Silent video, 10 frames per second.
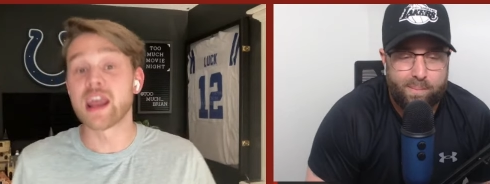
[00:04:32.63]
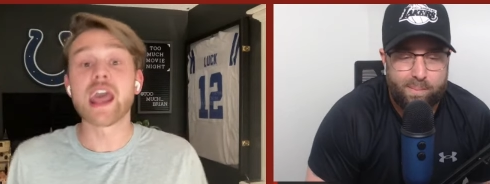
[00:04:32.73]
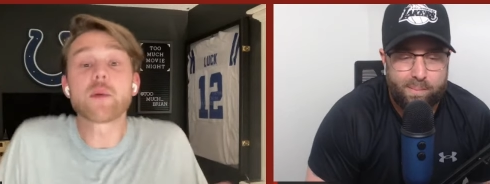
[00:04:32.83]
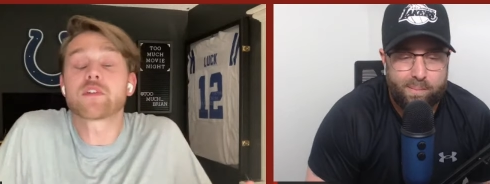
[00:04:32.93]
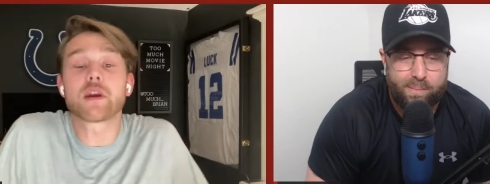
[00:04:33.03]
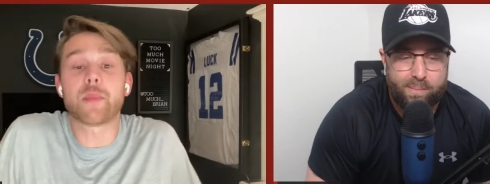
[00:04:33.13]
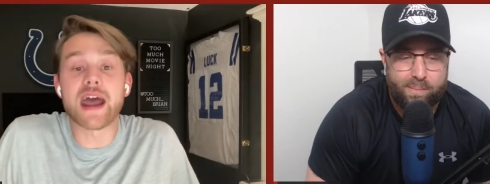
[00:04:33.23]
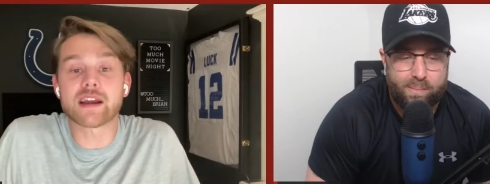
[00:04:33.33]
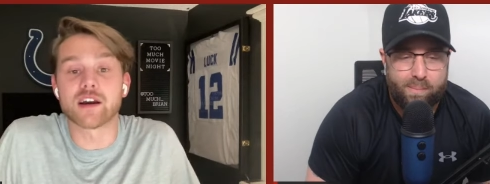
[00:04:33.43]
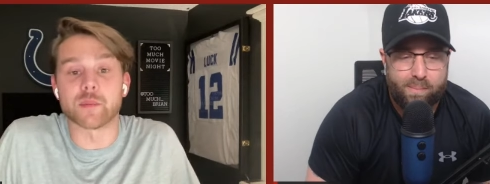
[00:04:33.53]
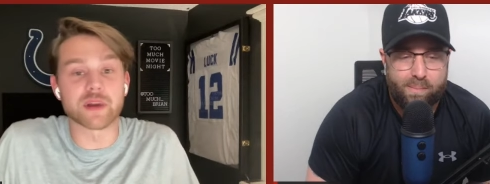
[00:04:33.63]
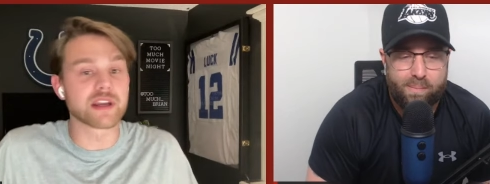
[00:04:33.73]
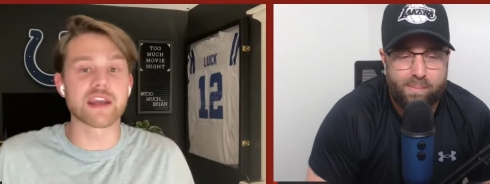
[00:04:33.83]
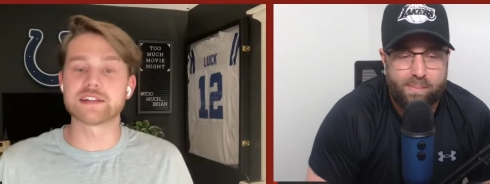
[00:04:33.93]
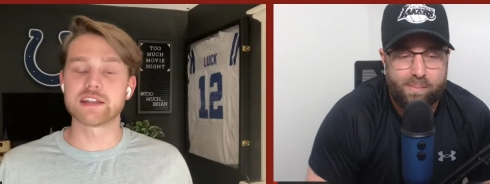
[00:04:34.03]
Speaker 1: And we've got a backup in
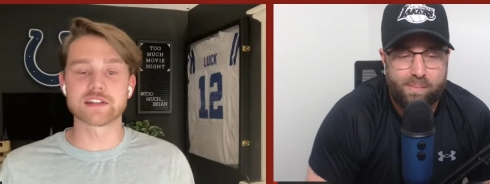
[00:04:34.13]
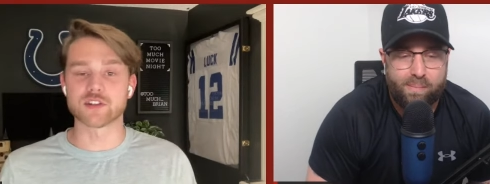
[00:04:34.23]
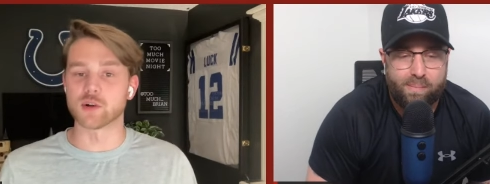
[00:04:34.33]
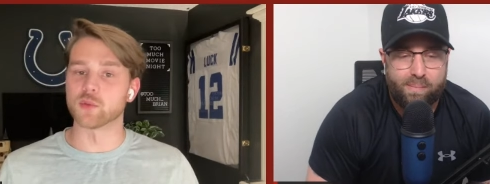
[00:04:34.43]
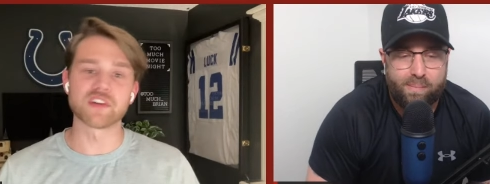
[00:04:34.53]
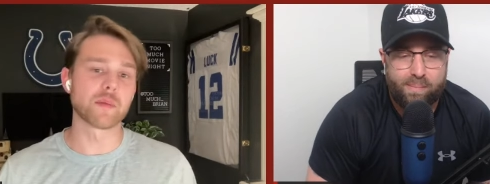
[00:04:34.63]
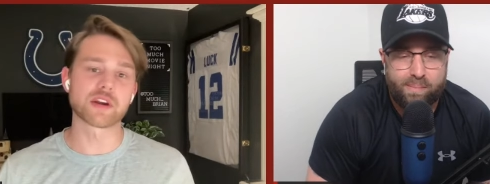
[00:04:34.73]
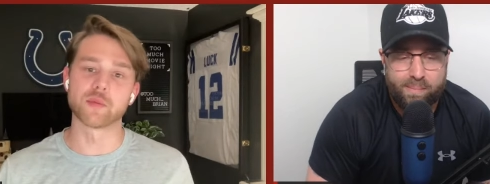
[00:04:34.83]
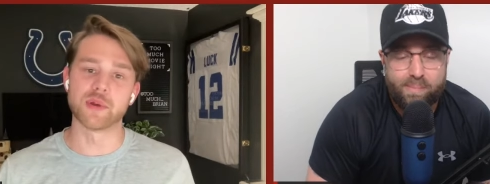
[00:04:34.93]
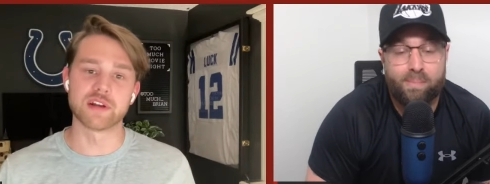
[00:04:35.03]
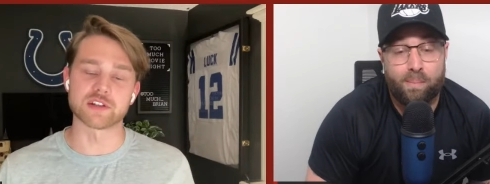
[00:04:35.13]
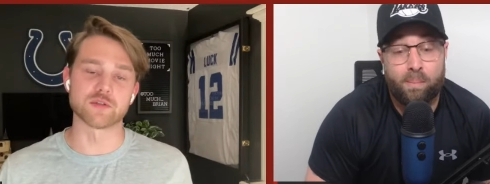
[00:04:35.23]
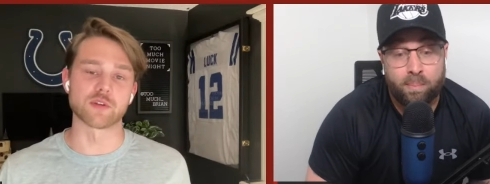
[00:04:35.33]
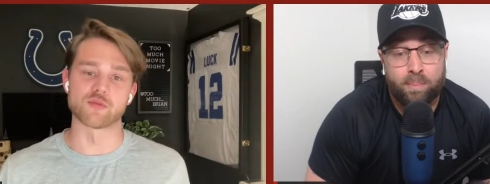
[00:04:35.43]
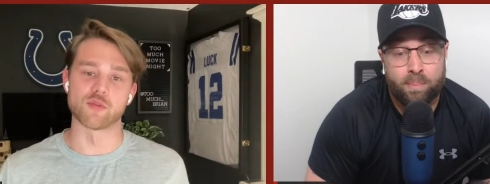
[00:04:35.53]
case he gets hurt. We've got Michael Penix who
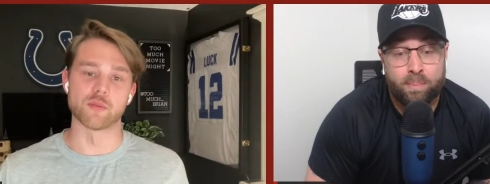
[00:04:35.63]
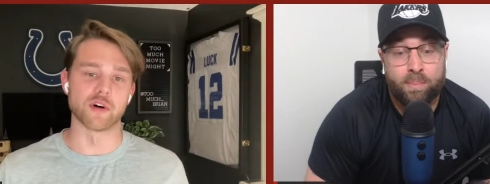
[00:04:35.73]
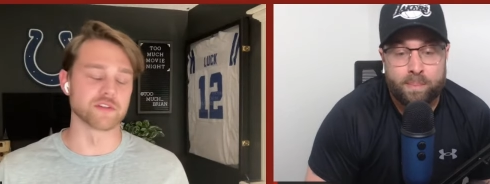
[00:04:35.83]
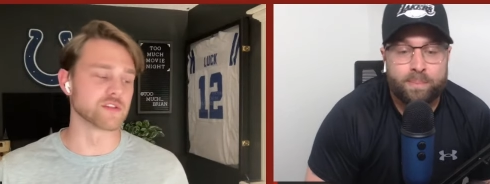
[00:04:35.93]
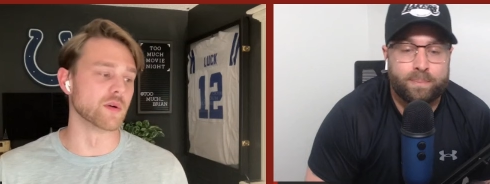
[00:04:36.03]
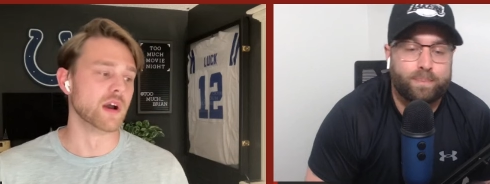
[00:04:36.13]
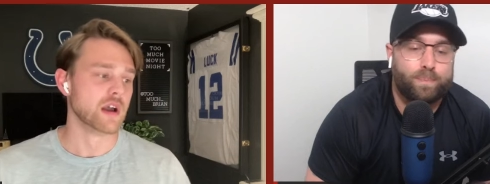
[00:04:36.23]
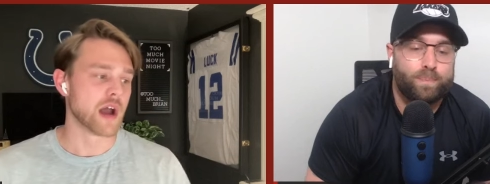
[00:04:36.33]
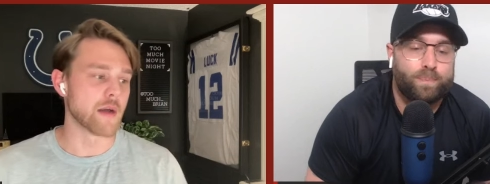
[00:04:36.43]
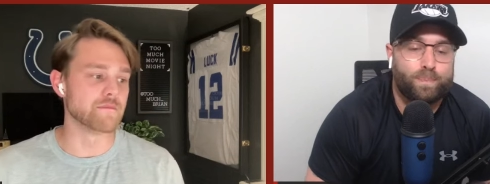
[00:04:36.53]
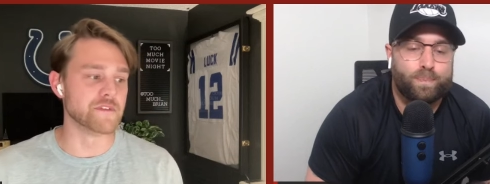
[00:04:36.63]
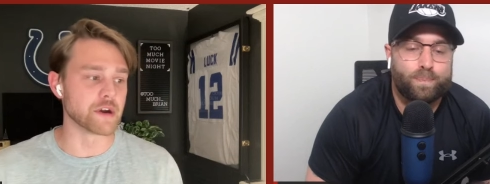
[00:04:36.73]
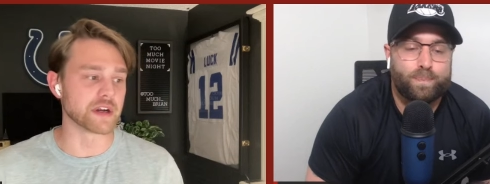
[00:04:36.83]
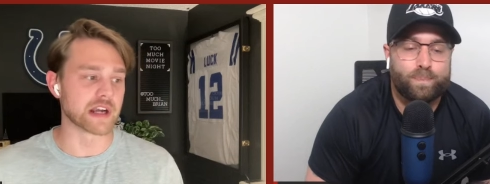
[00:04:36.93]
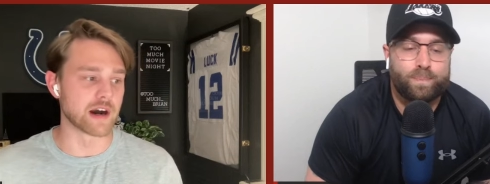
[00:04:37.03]
can throw the ball. So I'm
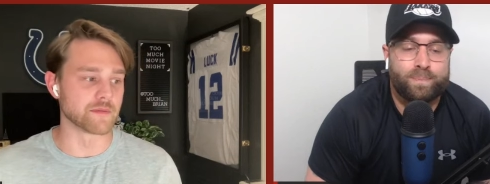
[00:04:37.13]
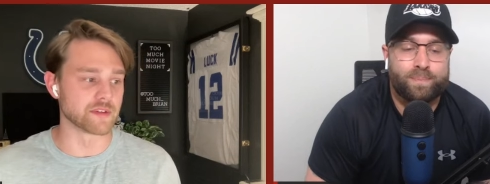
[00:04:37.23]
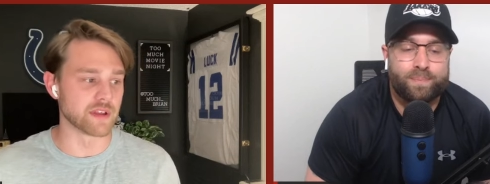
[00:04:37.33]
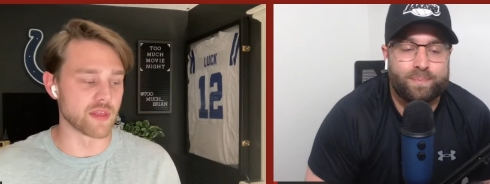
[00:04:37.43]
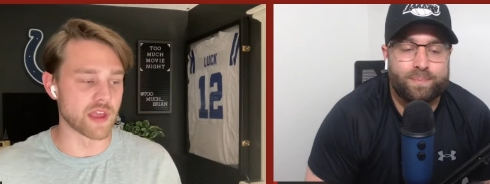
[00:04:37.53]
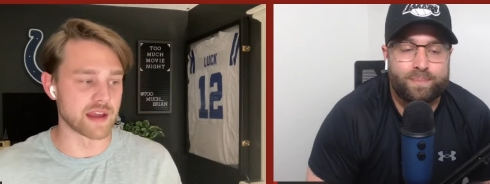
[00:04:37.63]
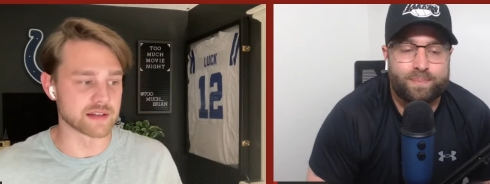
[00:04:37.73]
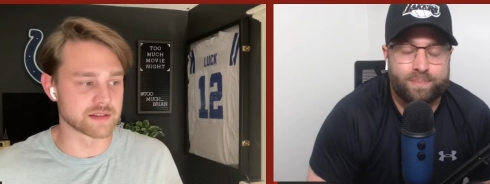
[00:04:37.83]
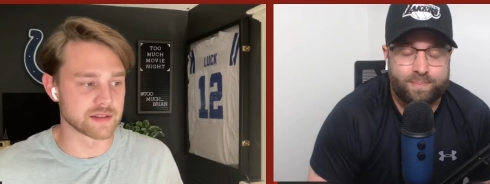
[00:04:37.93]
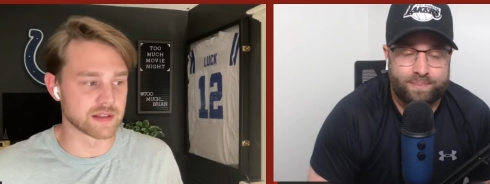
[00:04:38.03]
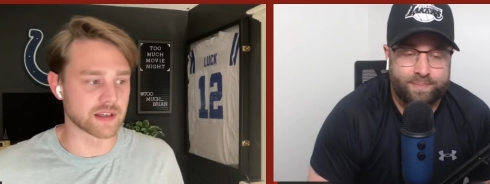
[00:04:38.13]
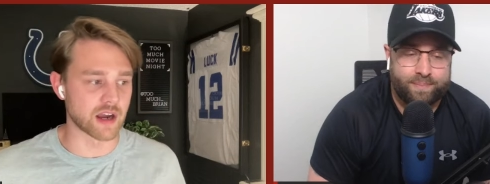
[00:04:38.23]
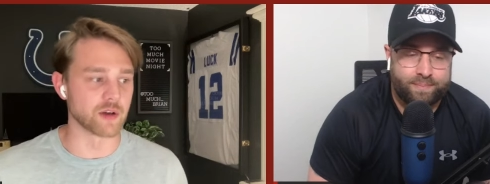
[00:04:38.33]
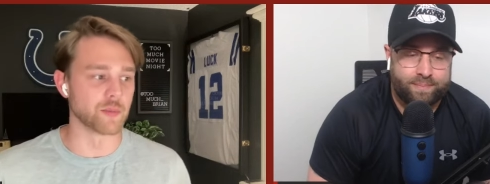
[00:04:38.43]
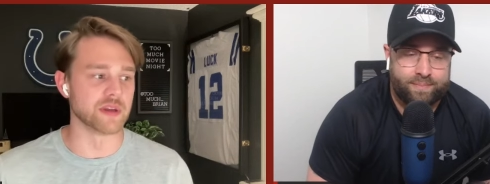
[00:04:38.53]
very confident that that
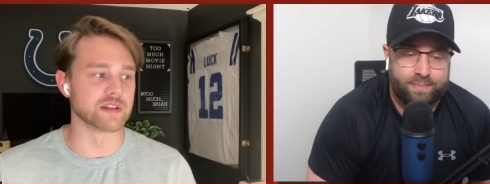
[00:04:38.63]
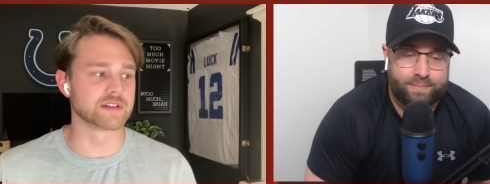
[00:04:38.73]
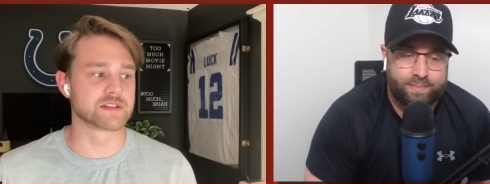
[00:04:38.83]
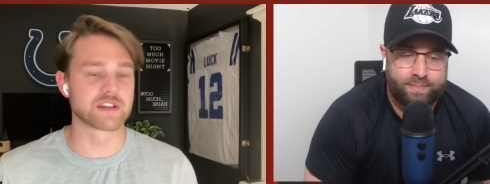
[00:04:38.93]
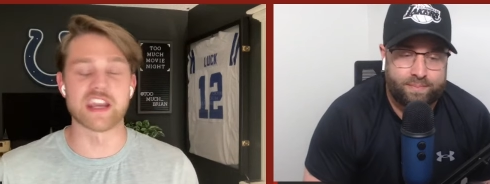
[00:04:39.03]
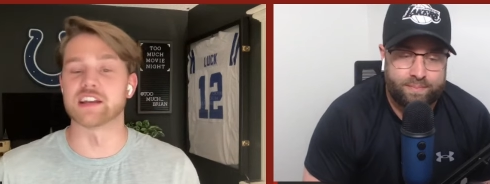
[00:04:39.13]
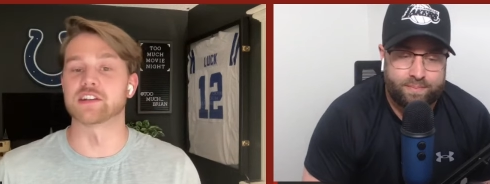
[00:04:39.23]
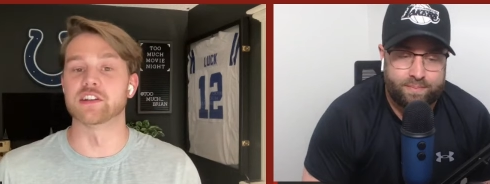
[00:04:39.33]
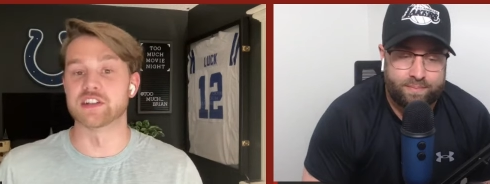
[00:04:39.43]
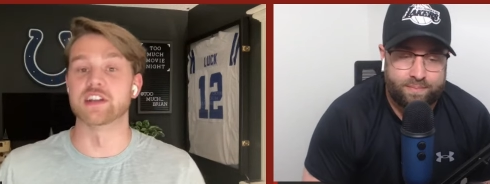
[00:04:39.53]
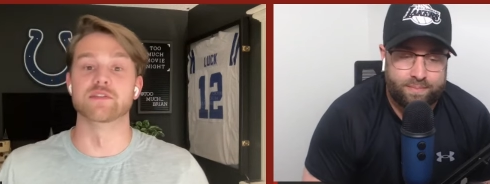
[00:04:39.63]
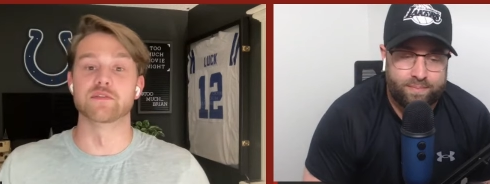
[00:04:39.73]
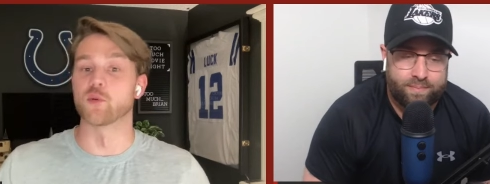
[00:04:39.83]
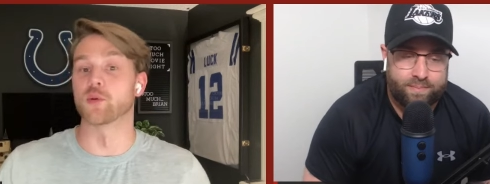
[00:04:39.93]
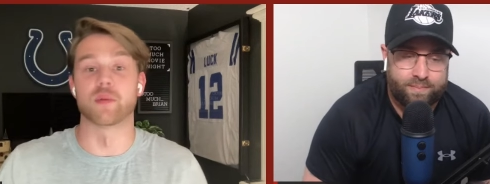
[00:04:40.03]
Kyle Pitts can contend
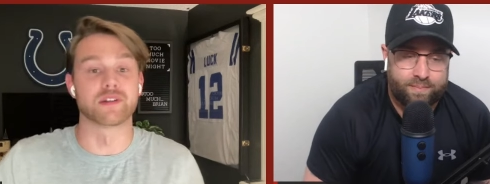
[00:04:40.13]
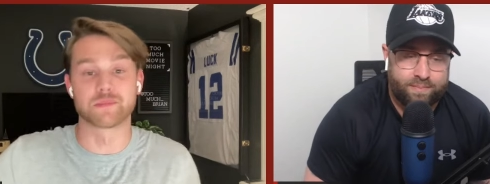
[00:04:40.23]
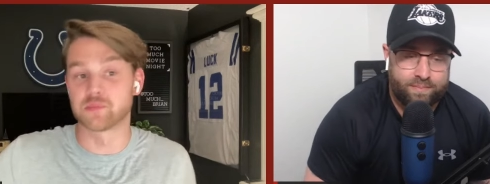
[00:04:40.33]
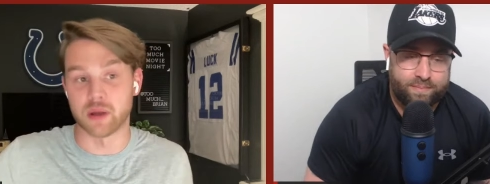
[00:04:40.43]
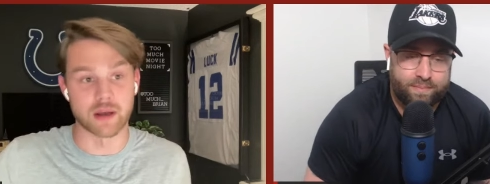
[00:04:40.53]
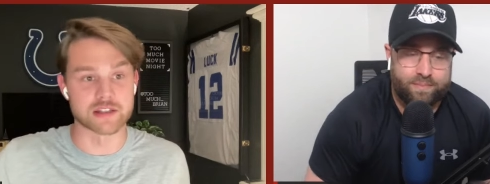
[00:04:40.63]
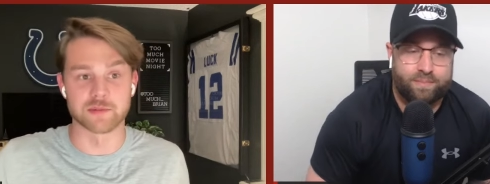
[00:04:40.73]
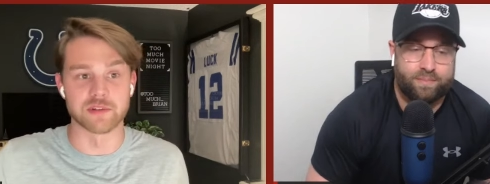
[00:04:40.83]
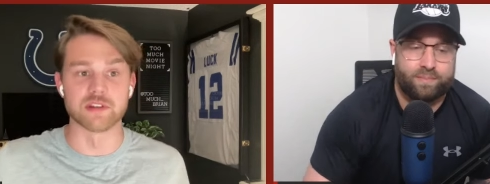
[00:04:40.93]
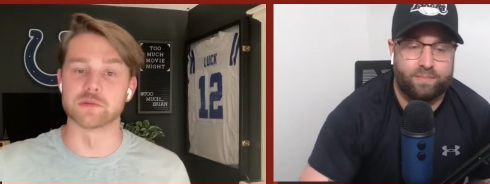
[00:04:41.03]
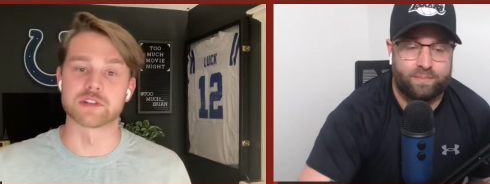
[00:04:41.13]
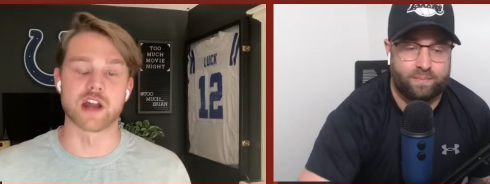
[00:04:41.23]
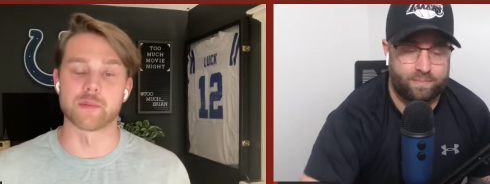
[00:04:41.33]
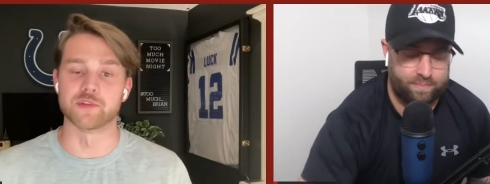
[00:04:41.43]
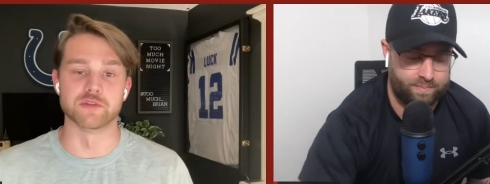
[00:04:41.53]
for possibly those
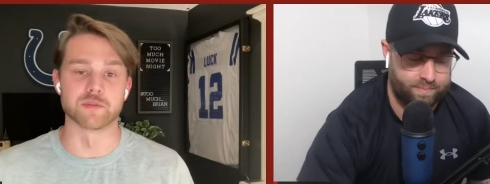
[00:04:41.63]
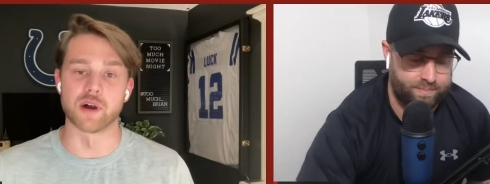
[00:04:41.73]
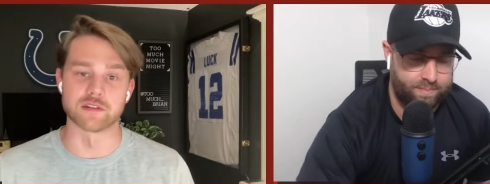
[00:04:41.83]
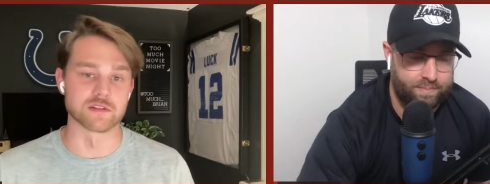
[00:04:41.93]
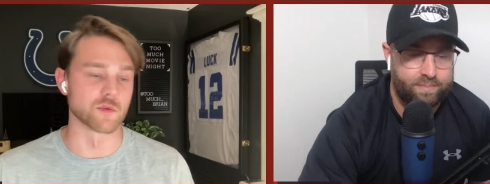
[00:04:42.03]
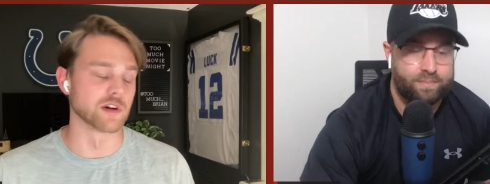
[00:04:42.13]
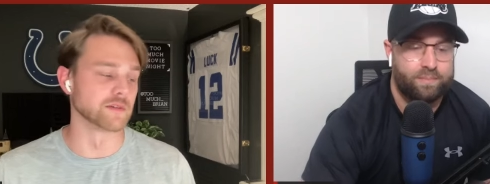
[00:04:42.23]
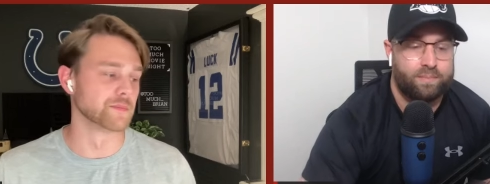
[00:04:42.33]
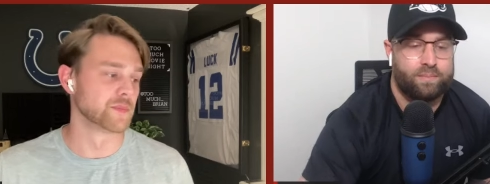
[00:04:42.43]
top two spots as well.